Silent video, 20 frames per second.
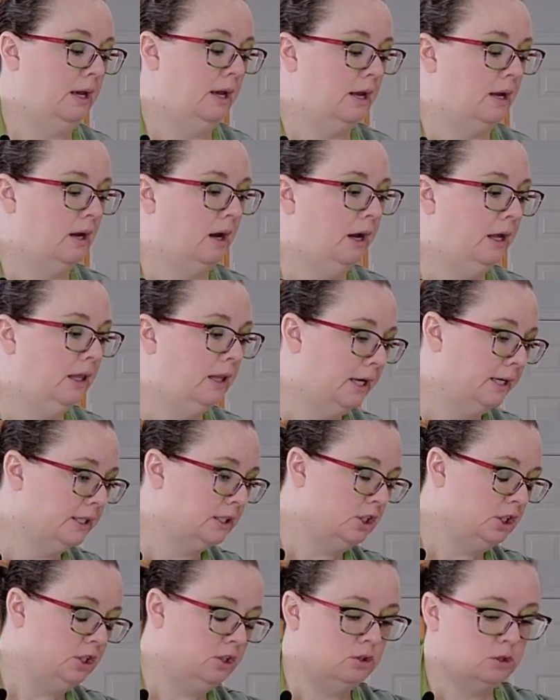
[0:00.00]
And I
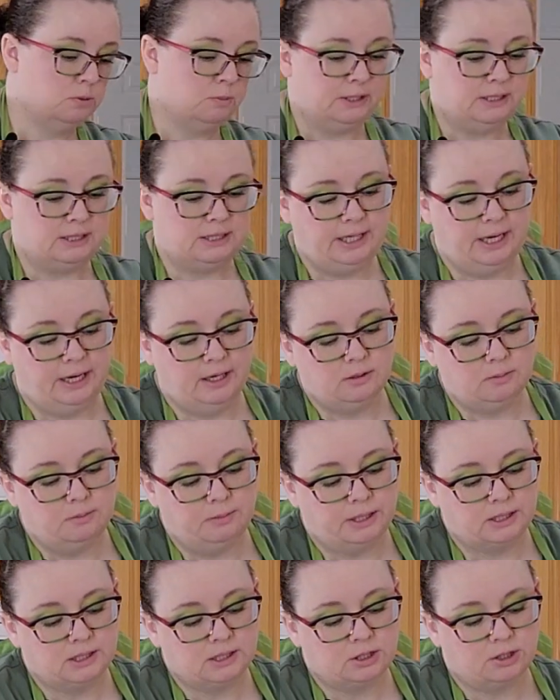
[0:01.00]
like to use my stand
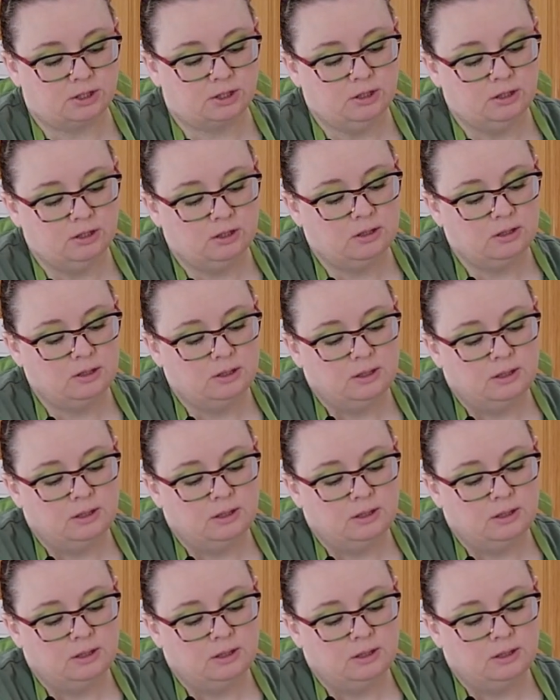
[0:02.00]
mixer.